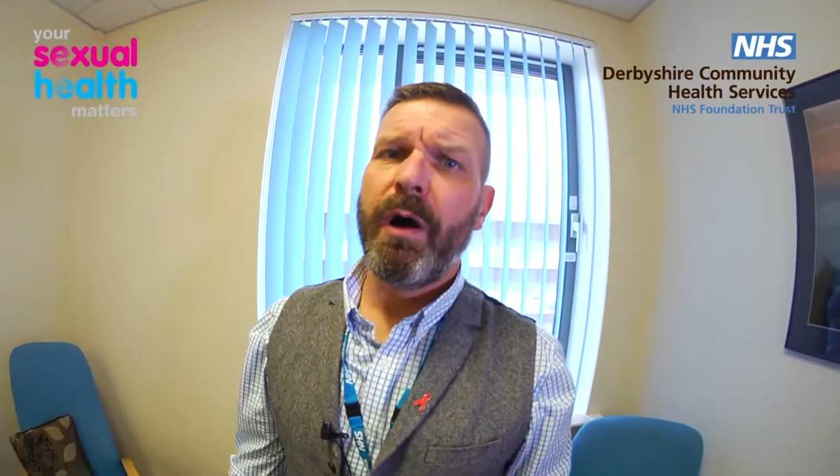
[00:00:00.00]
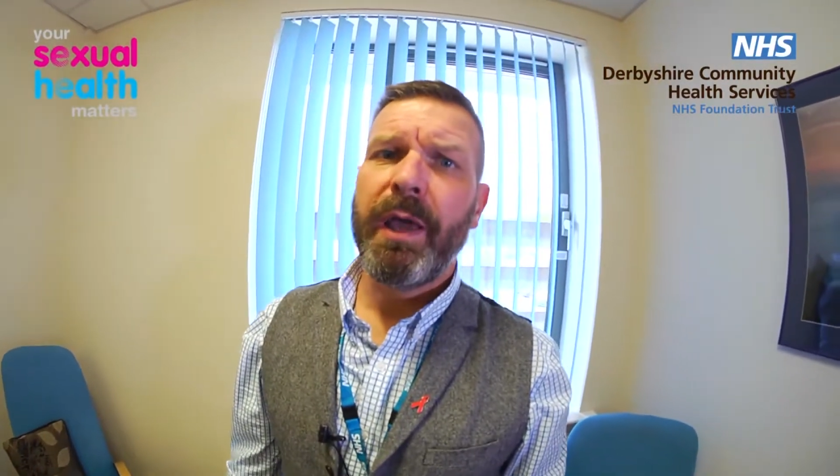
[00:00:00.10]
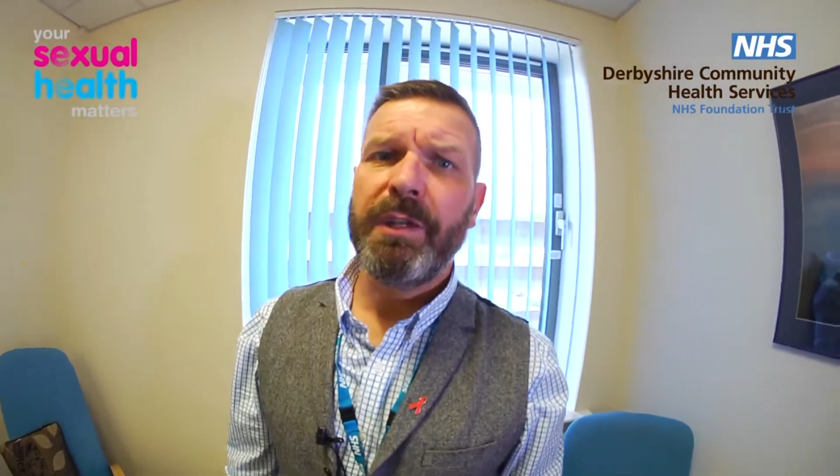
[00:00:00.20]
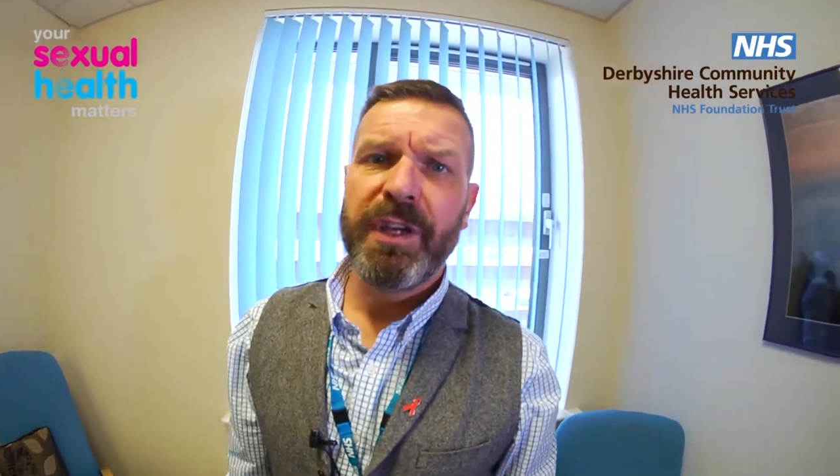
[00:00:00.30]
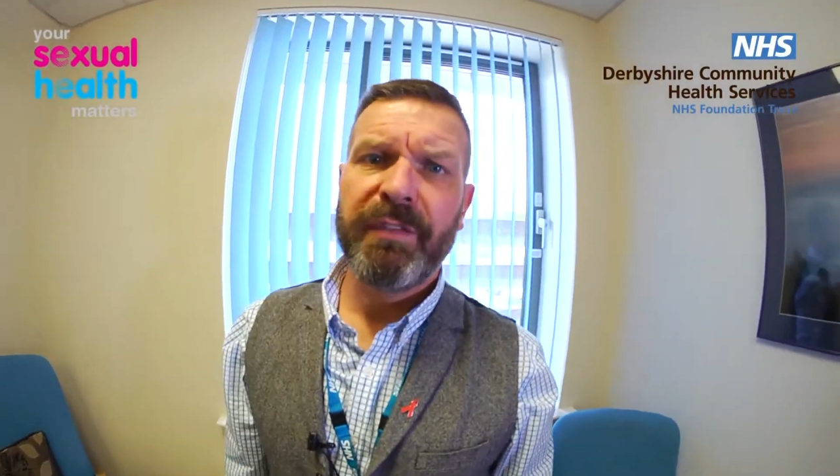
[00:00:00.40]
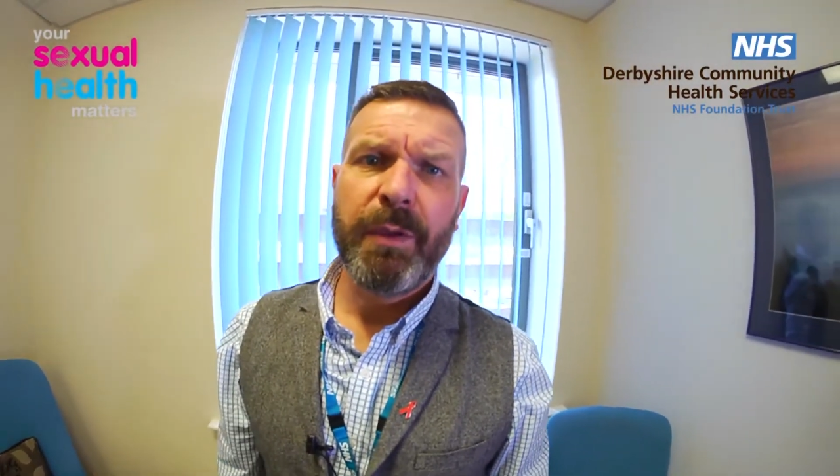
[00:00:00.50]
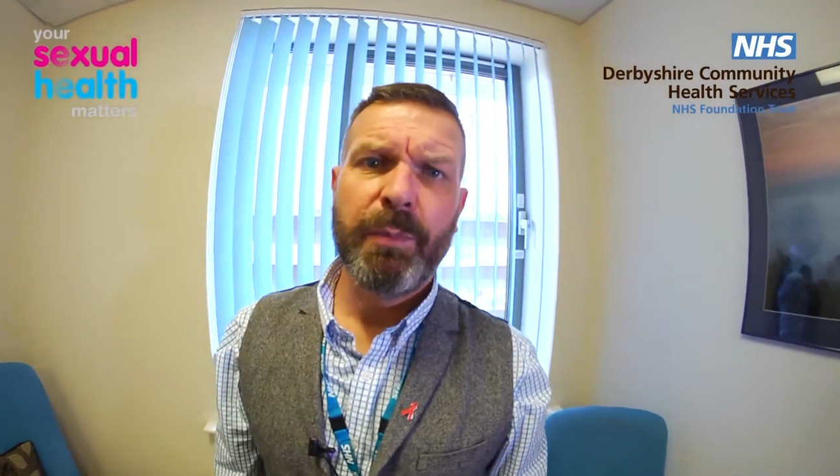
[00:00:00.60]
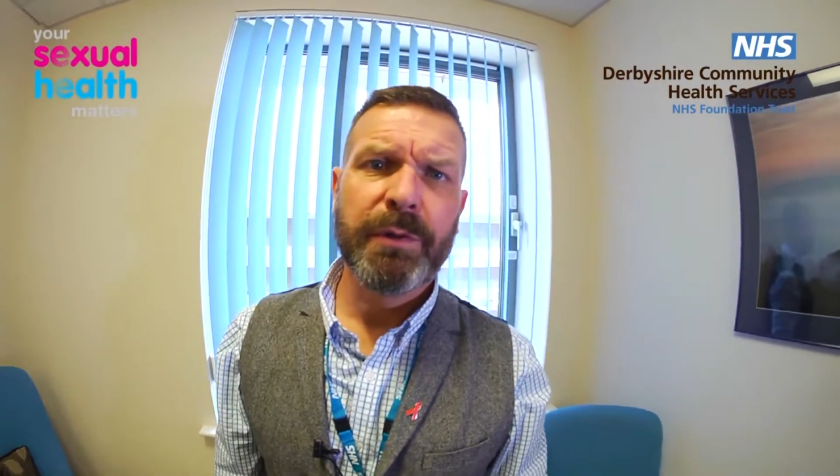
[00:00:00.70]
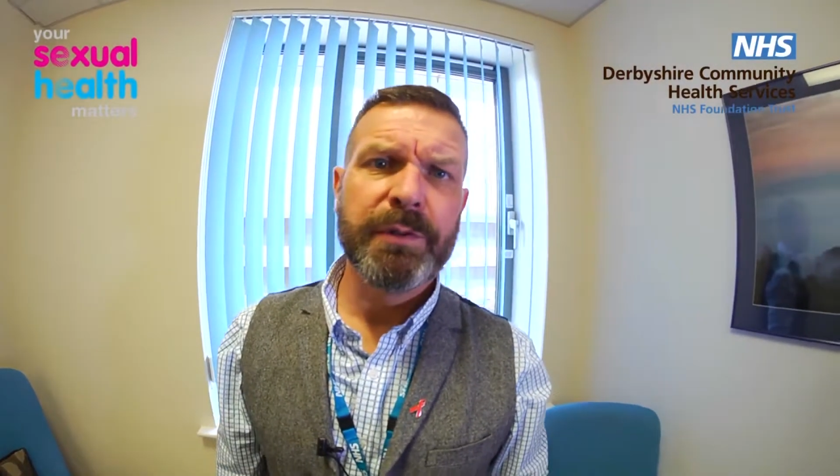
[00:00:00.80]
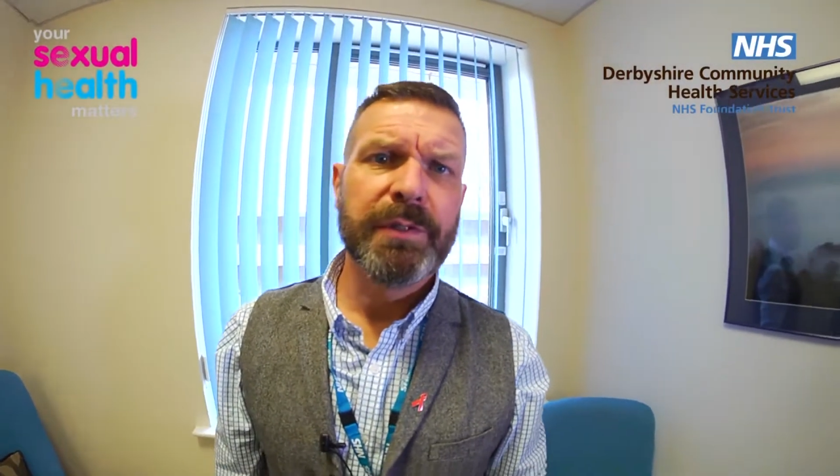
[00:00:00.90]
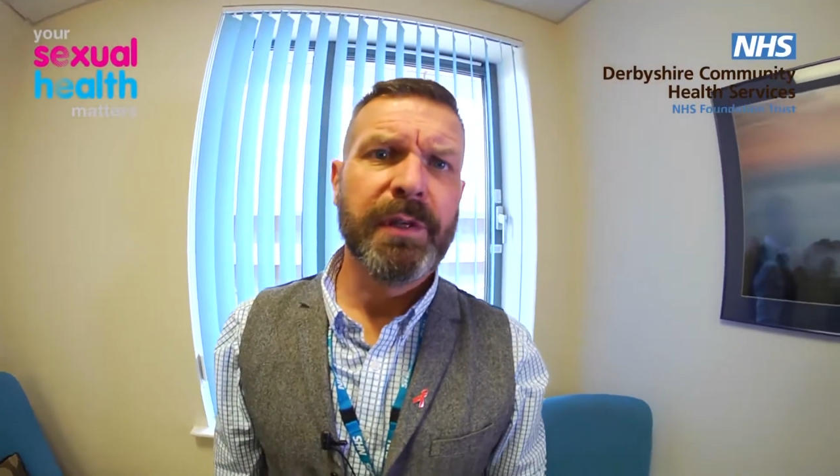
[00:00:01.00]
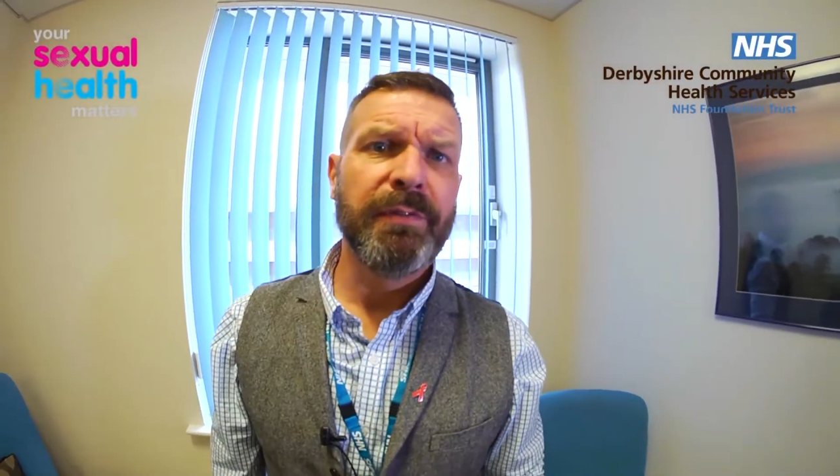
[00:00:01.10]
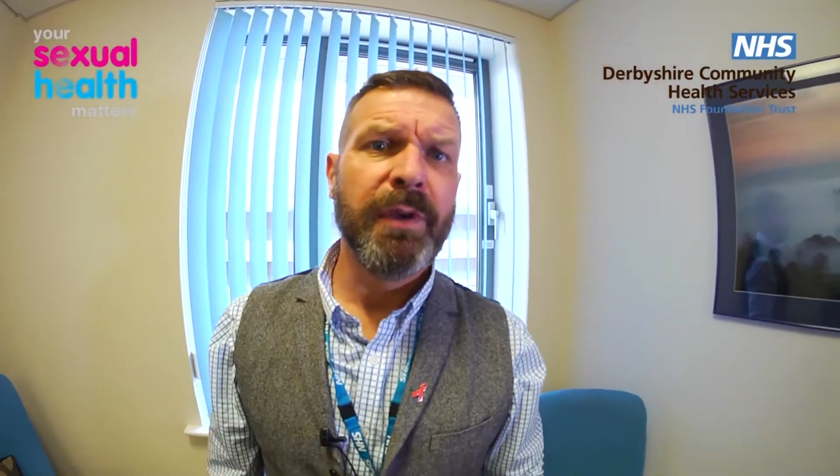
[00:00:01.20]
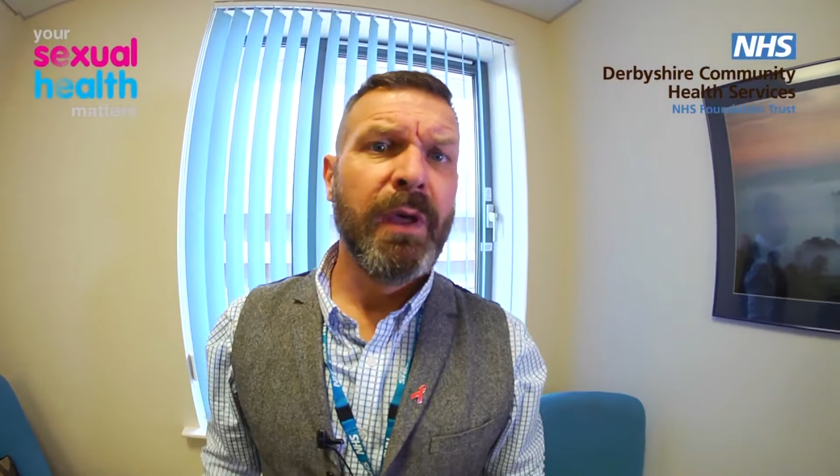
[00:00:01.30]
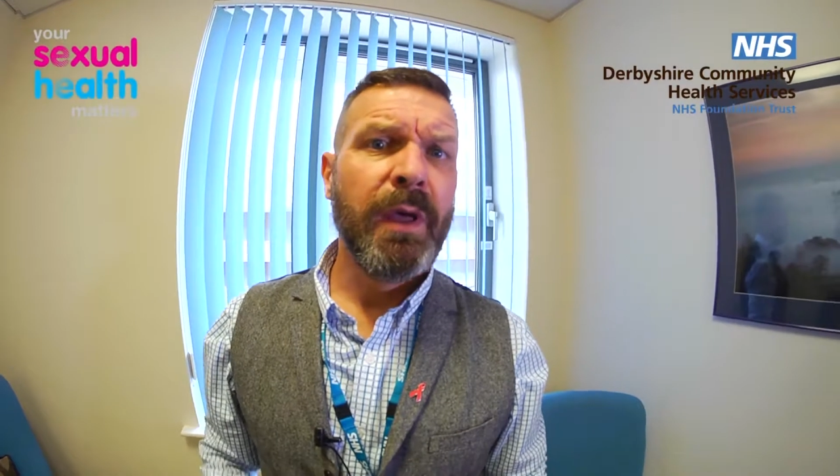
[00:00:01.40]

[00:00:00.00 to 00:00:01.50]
are HIV positive,